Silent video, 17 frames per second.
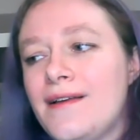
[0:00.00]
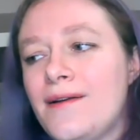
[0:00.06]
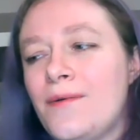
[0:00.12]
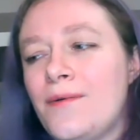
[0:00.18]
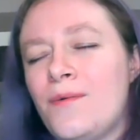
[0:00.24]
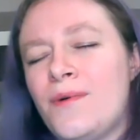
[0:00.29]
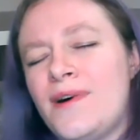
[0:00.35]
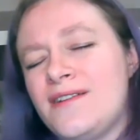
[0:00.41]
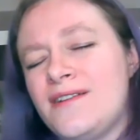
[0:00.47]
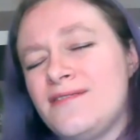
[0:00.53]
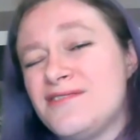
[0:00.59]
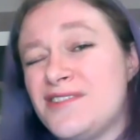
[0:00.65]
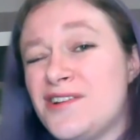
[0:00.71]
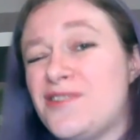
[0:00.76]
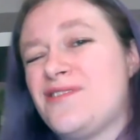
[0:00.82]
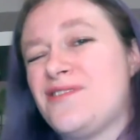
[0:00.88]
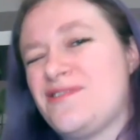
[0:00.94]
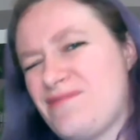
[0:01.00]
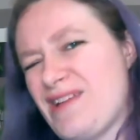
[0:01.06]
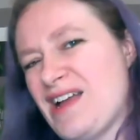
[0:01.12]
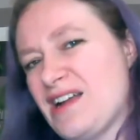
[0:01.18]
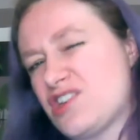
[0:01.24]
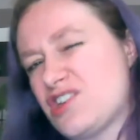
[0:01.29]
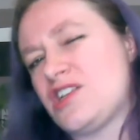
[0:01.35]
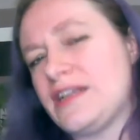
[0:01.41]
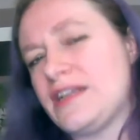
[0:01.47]
while not
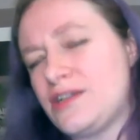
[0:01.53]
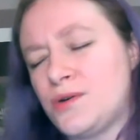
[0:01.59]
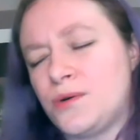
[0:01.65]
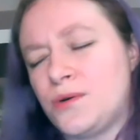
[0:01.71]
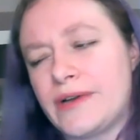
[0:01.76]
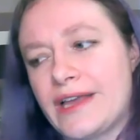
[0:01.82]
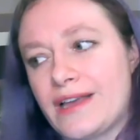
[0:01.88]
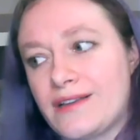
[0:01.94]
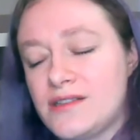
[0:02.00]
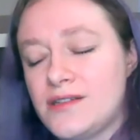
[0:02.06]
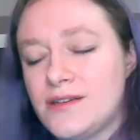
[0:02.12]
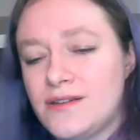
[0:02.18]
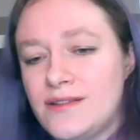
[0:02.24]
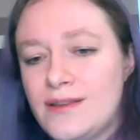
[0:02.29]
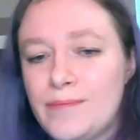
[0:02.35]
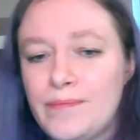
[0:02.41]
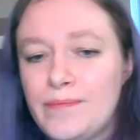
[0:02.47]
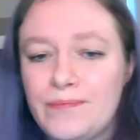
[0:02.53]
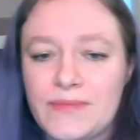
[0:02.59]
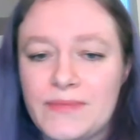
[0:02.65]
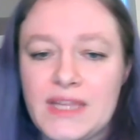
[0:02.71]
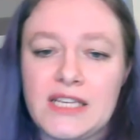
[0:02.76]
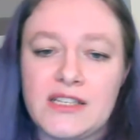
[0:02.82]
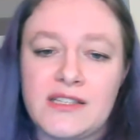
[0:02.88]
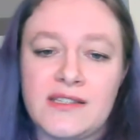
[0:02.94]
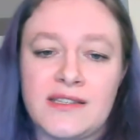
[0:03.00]
actually talking to them.
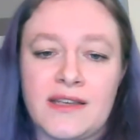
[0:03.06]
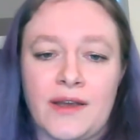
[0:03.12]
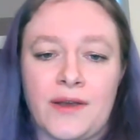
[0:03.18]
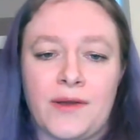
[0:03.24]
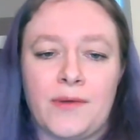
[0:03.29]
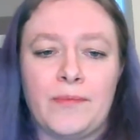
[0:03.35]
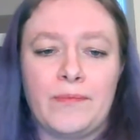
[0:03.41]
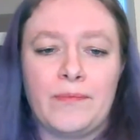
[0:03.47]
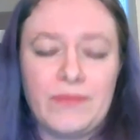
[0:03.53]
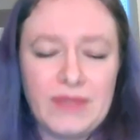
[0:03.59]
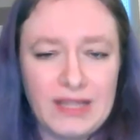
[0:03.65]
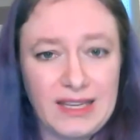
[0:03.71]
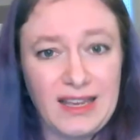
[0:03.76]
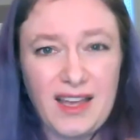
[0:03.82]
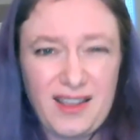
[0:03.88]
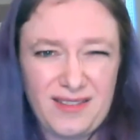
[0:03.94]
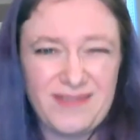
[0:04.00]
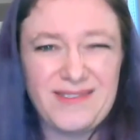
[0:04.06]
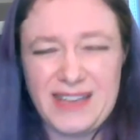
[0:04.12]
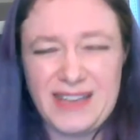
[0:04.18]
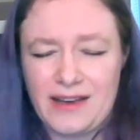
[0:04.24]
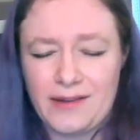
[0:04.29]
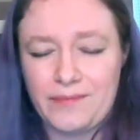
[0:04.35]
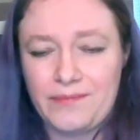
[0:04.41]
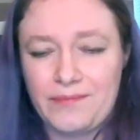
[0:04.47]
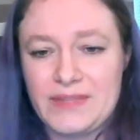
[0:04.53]
So yeah,
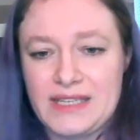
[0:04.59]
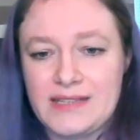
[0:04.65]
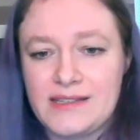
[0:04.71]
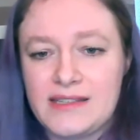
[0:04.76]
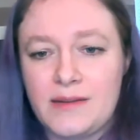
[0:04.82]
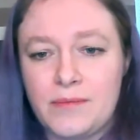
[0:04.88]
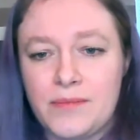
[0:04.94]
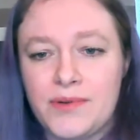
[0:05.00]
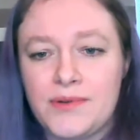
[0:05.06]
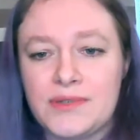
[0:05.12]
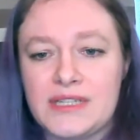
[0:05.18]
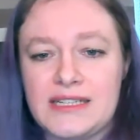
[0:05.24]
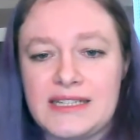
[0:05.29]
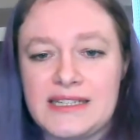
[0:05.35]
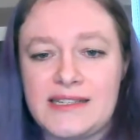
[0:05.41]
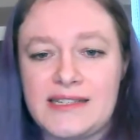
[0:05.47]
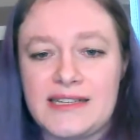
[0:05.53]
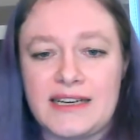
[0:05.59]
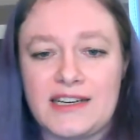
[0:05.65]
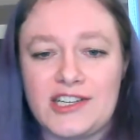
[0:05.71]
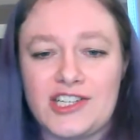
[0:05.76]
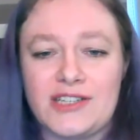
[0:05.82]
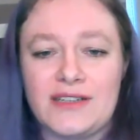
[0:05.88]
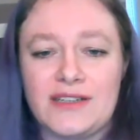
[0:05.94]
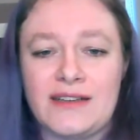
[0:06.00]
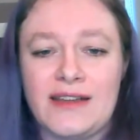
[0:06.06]
it's an important
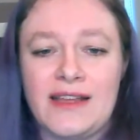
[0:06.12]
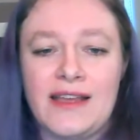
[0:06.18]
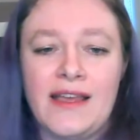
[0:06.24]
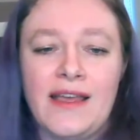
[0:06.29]
distinction.